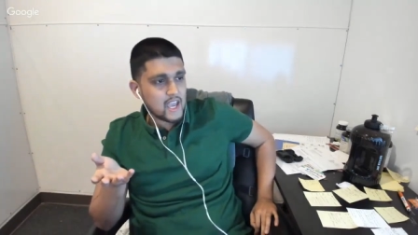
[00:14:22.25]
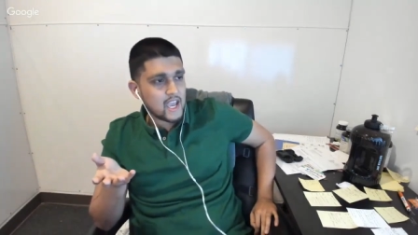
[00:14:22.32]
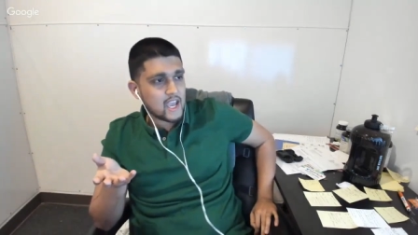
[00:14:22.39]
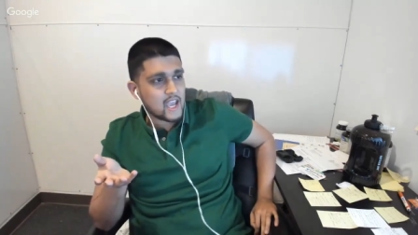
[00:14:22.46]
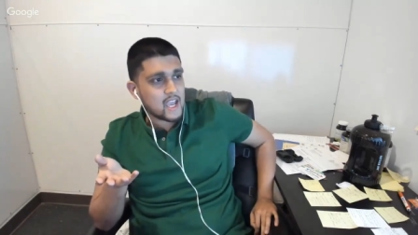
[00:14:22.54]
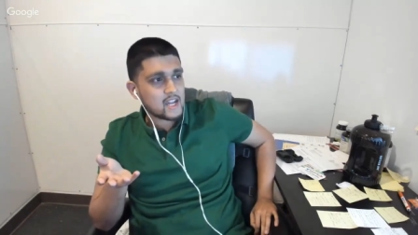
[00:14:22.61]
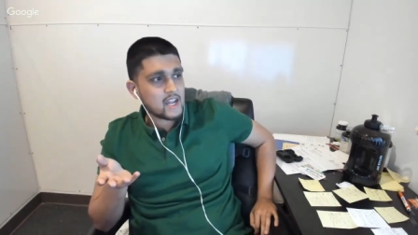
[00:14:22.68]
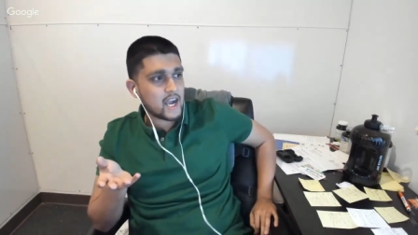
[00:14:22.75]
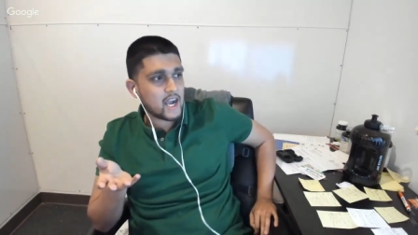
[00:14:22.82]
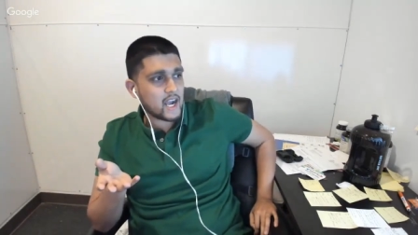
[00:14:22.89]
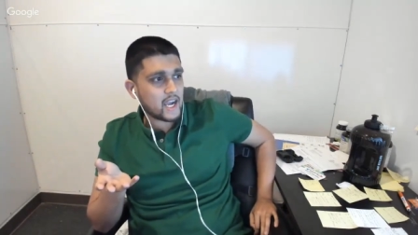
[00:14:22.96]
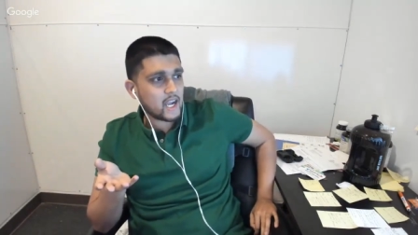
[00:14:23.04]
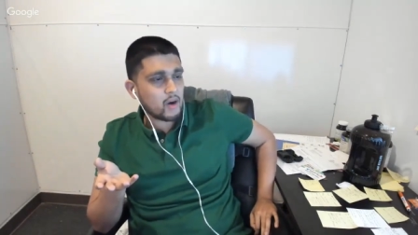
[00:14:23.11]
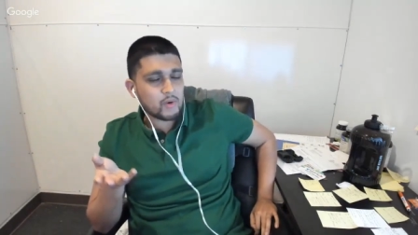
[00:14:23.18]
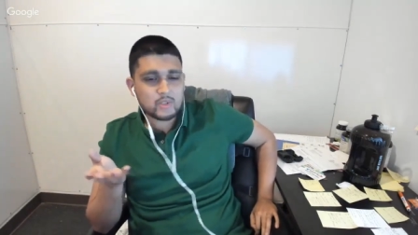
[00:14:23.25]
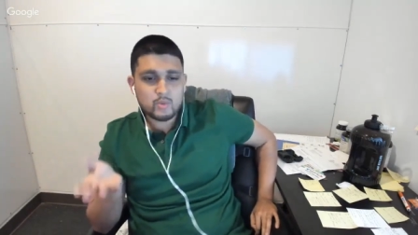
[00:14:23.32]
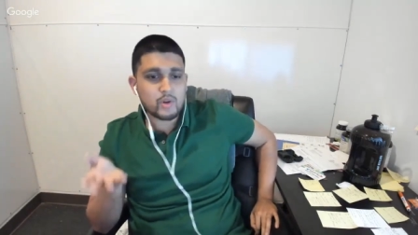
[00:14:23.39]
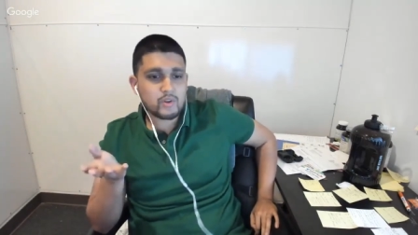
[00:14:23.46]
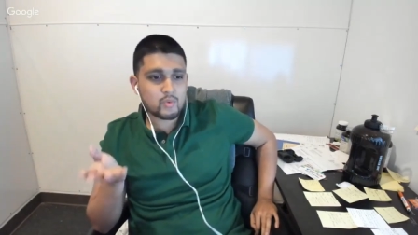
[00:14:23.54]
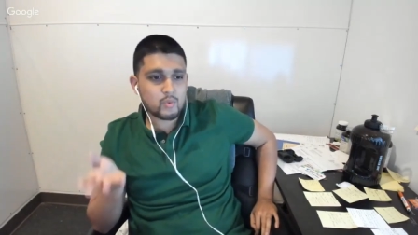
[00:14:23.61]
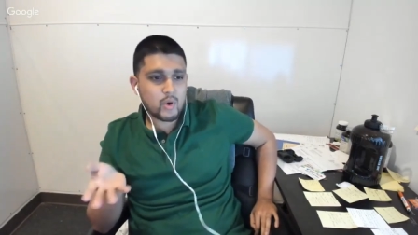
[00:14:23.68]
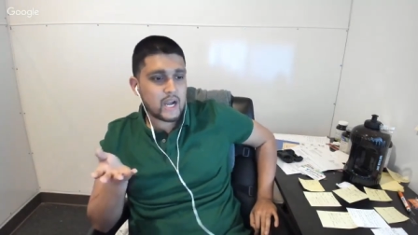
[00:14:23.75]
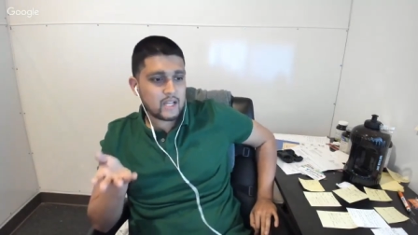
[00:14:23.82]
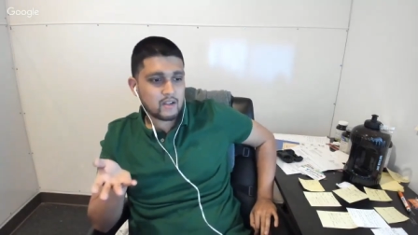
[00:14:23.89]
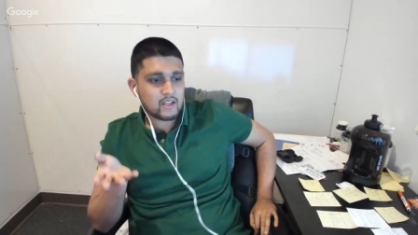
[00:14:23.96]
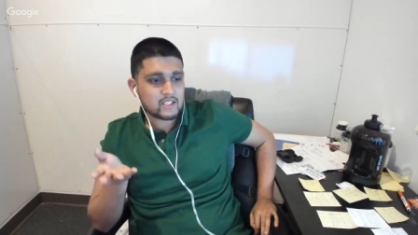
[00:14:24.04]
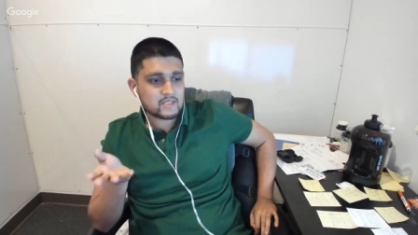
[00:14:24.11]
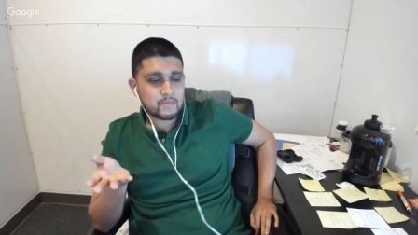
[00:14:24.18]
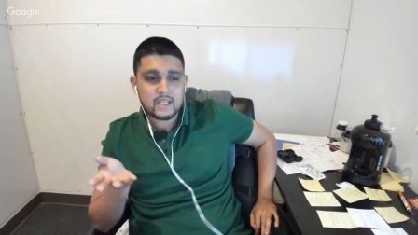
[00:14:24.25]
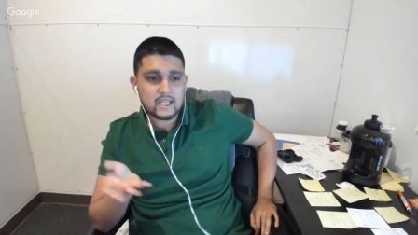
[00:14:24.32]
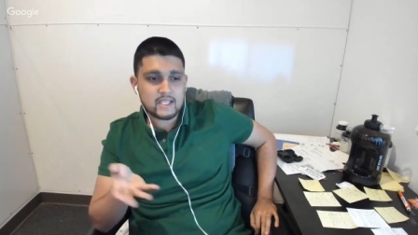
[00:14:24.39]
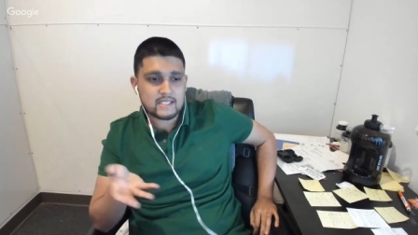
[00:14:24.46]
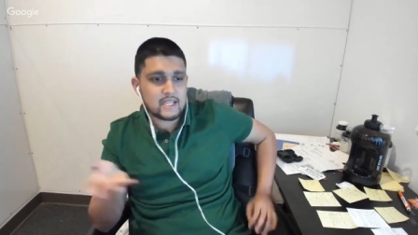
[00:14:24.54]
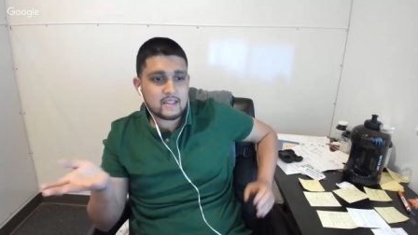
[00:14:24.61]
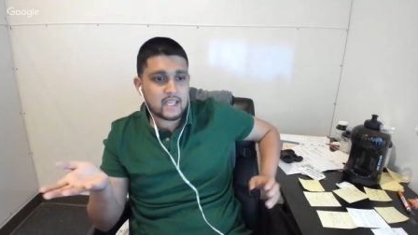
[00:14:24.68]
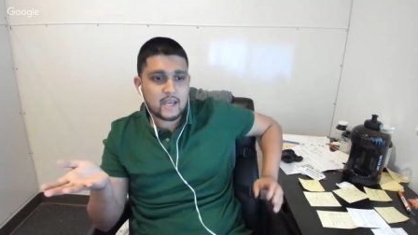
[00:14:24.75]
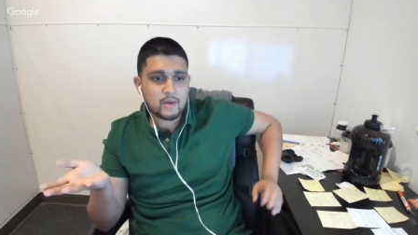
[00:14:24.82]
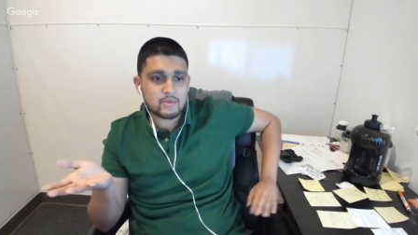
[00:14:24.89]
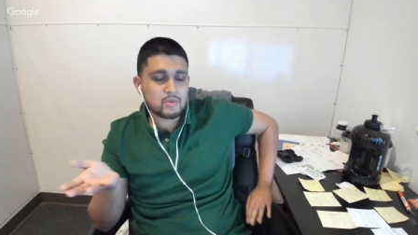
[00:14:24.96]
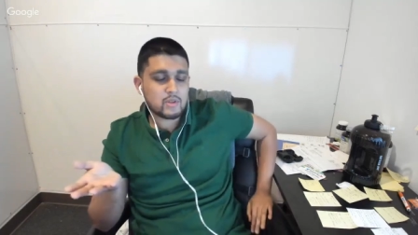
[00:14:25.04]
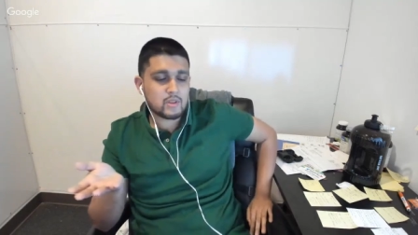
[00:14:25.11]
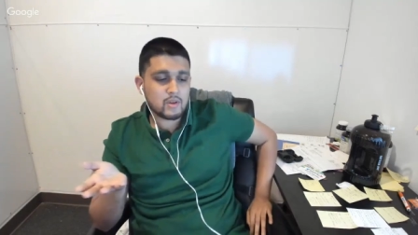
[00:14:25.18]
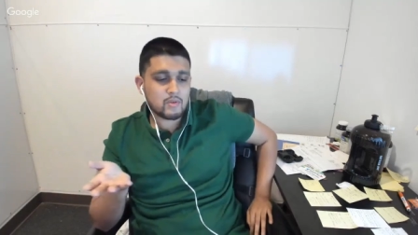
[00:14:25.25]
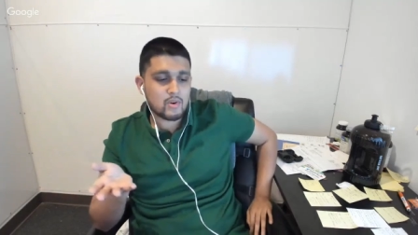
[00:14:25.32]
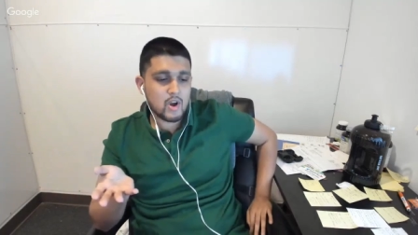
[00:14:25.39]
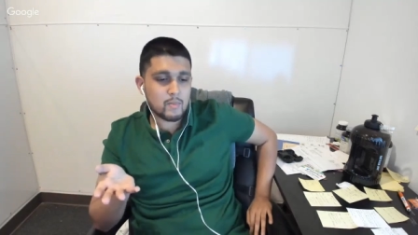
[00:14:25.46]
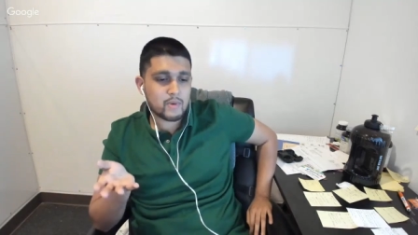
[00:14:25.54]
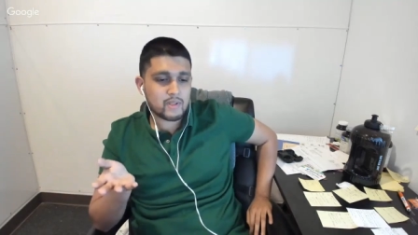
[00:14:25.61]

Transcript: And I always wondered why I lost money because I didn't think I was doing anything wrong.